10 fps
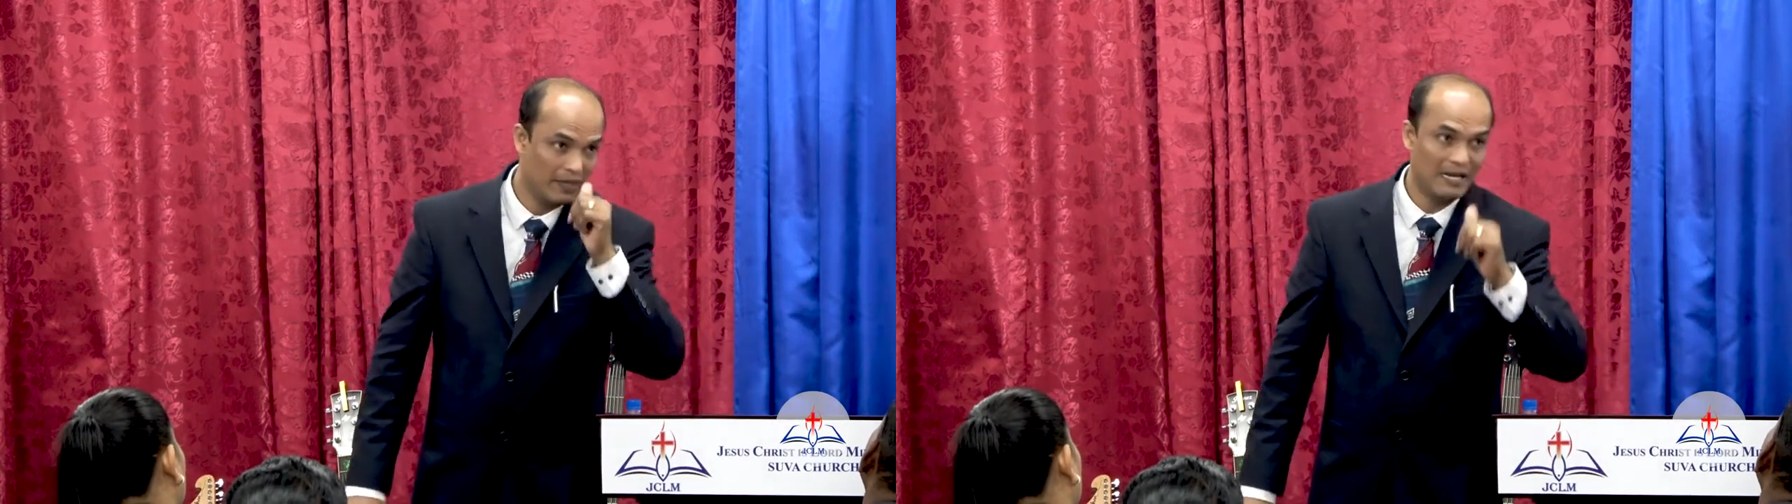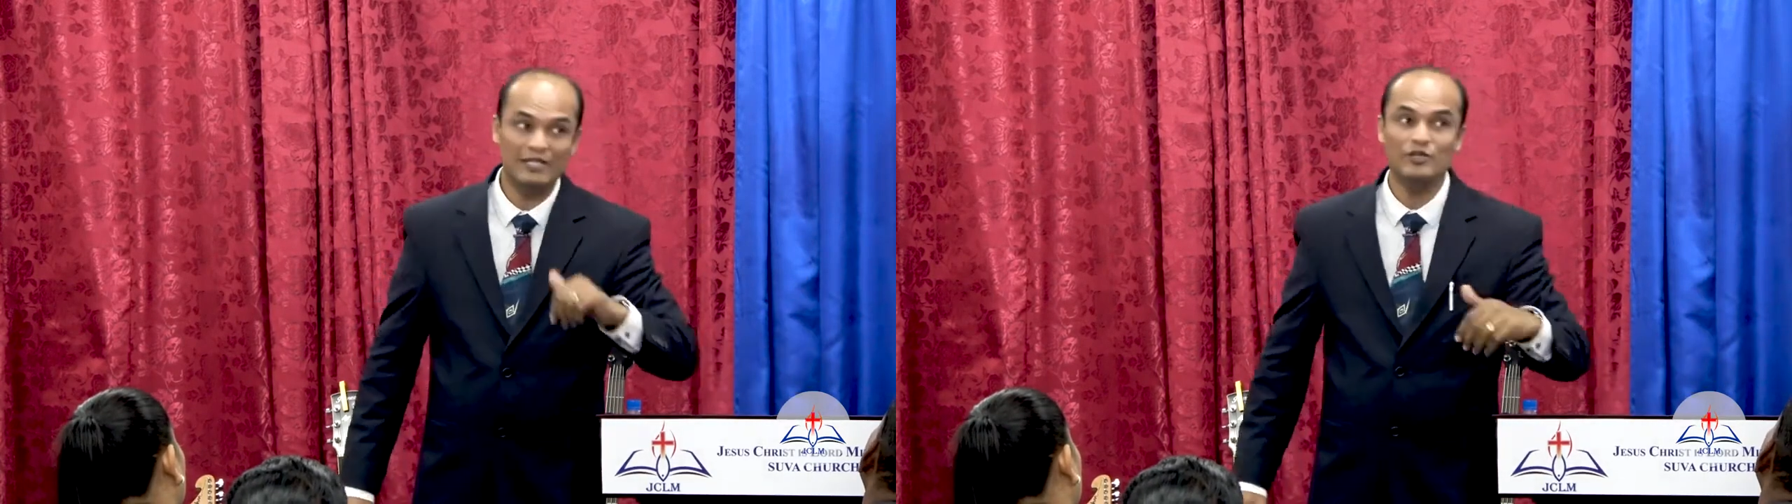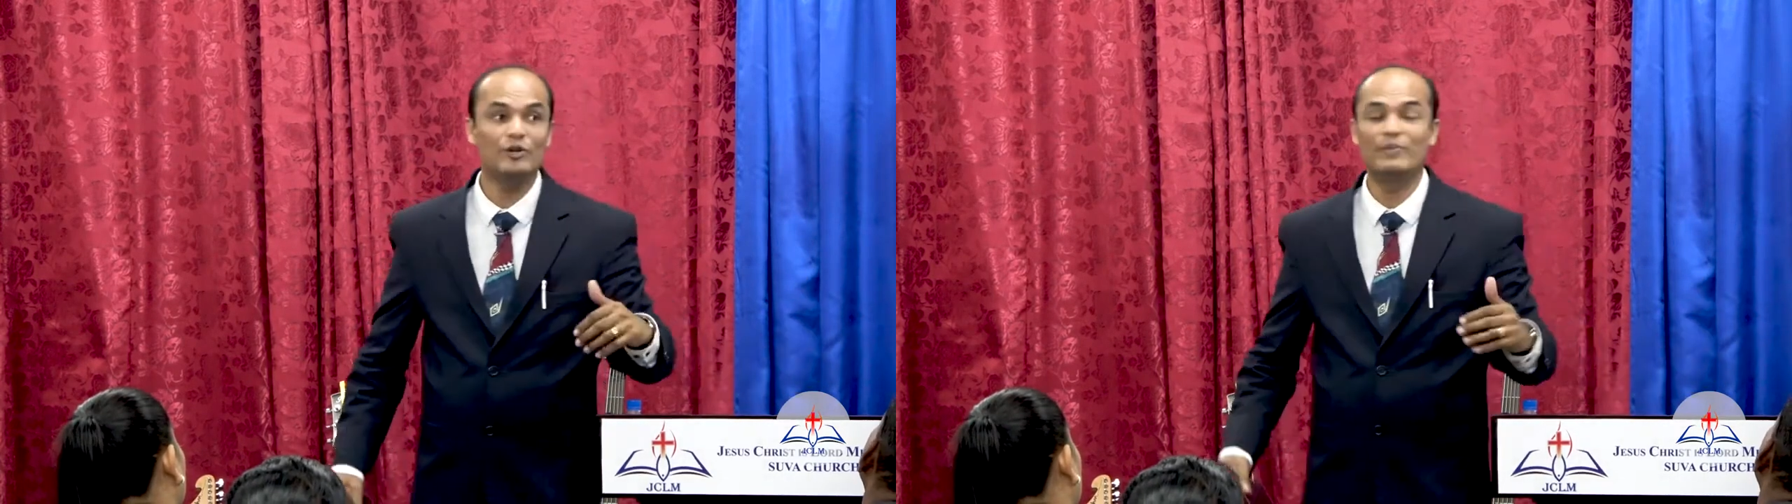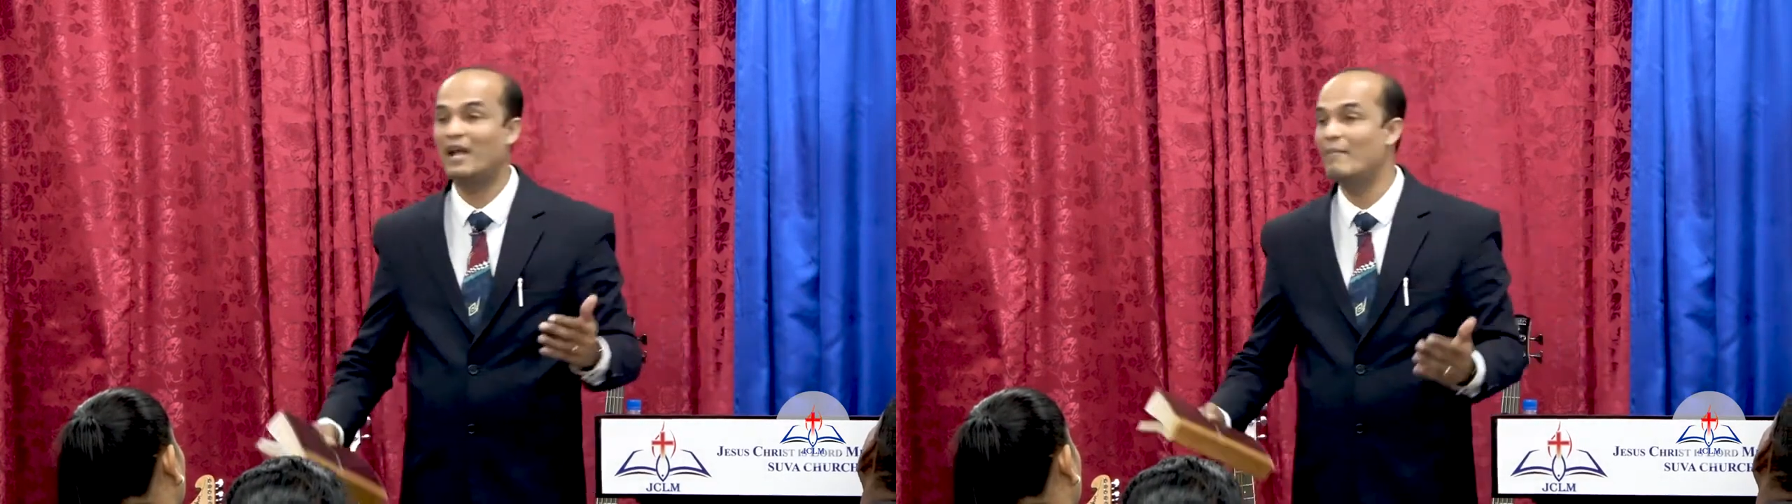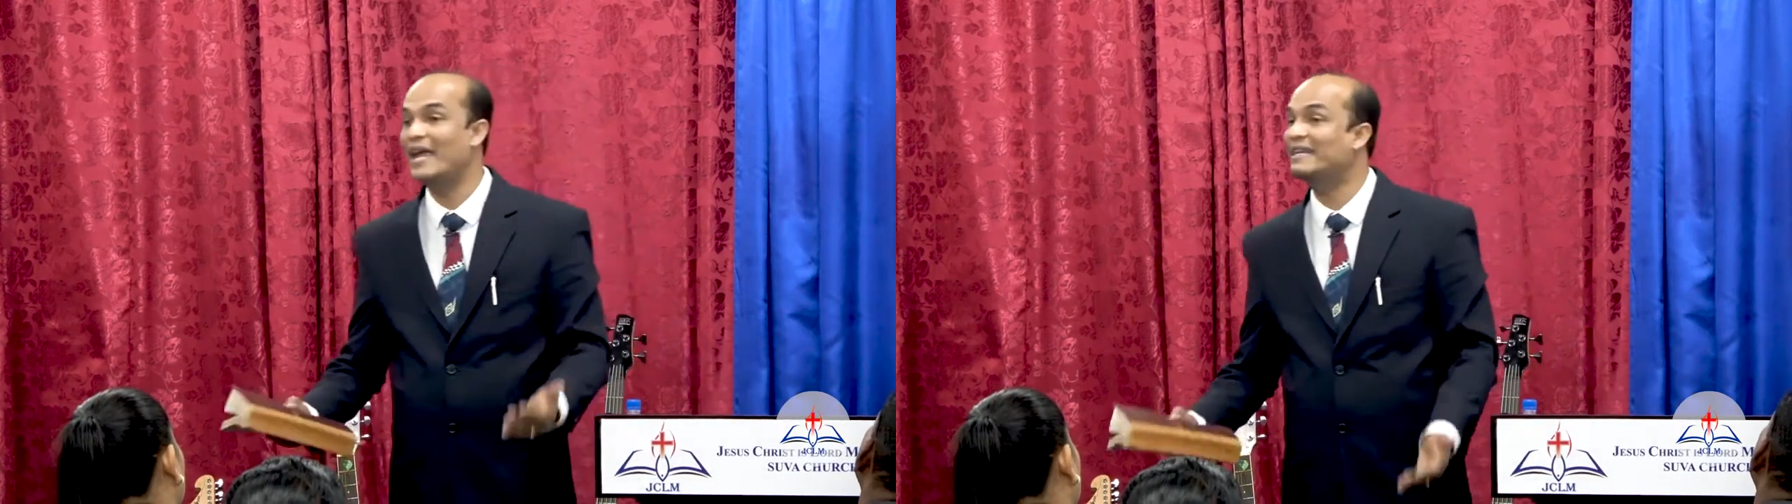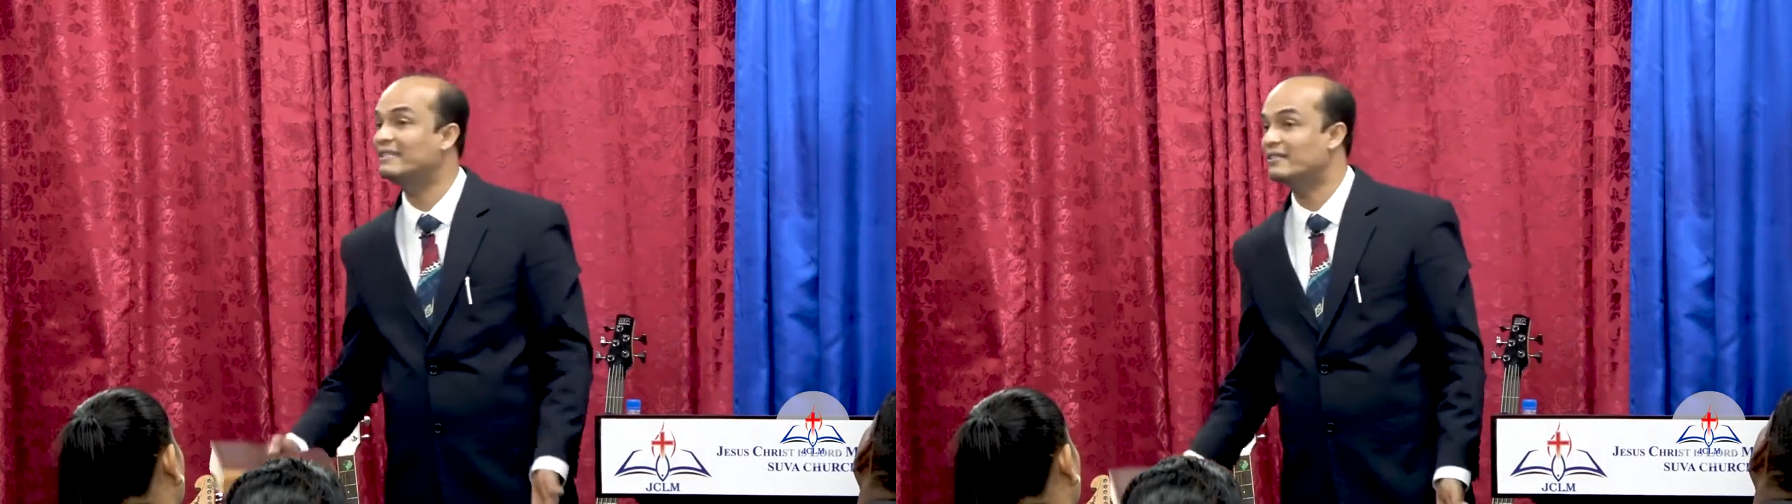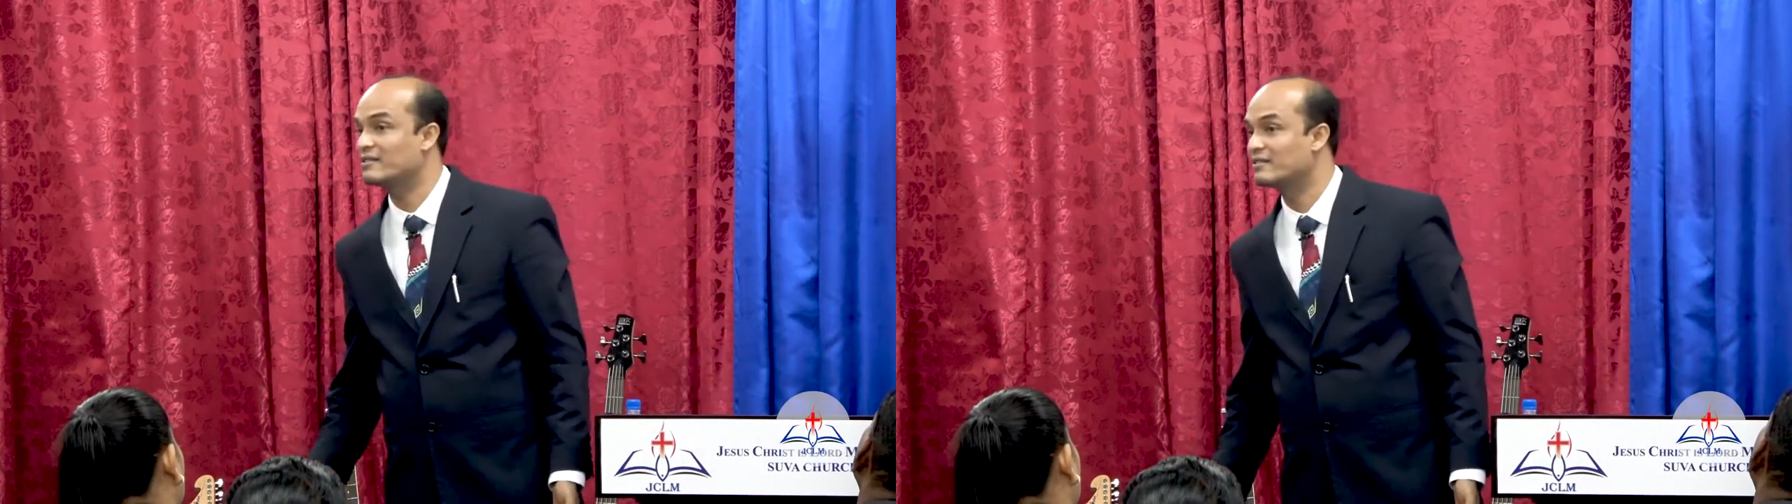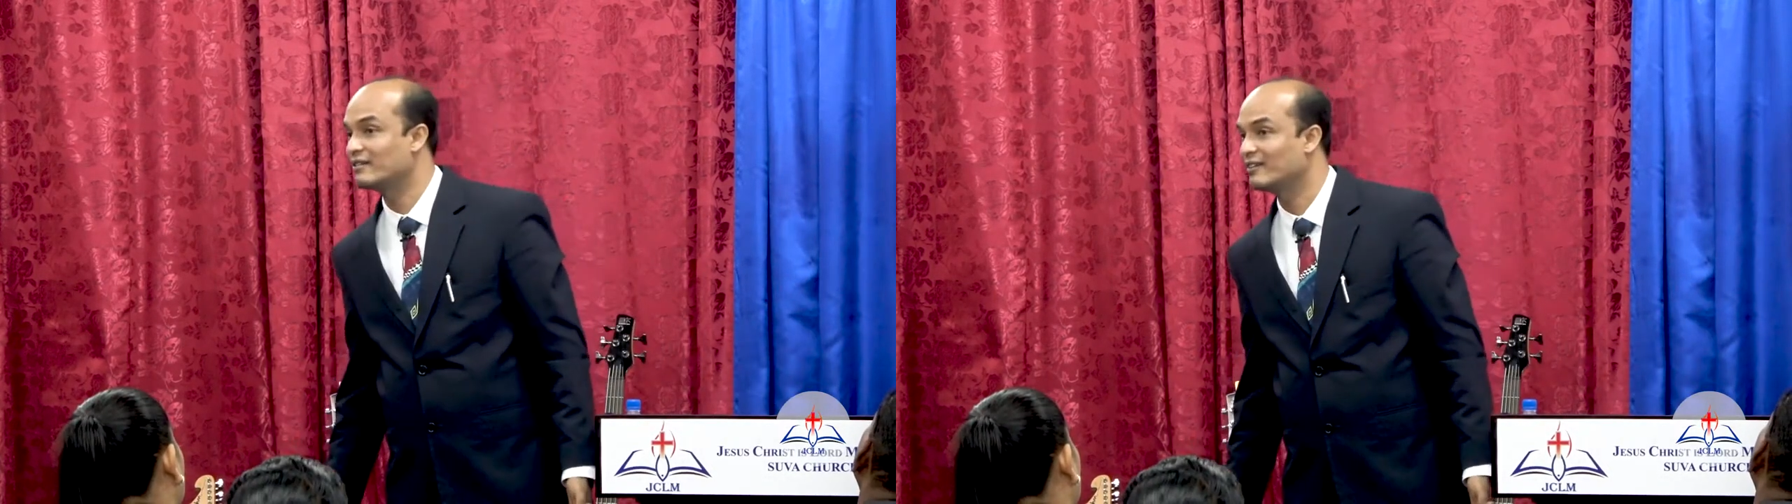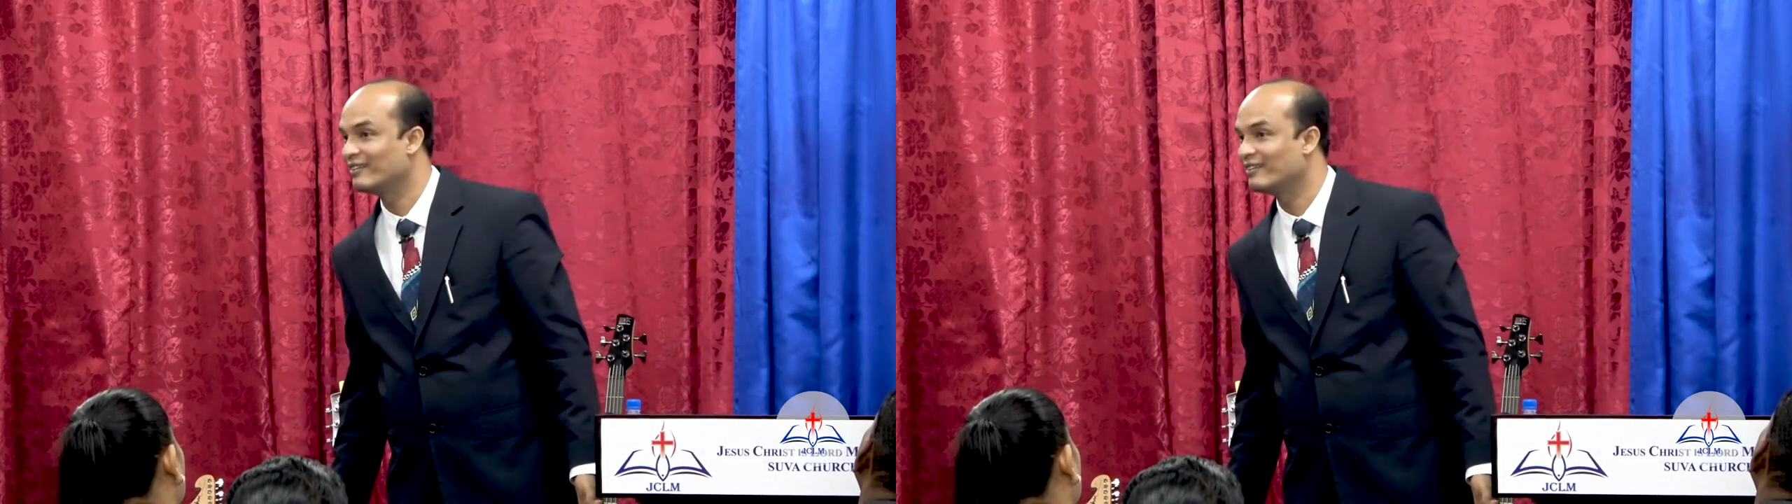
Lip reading: But let's not become actors.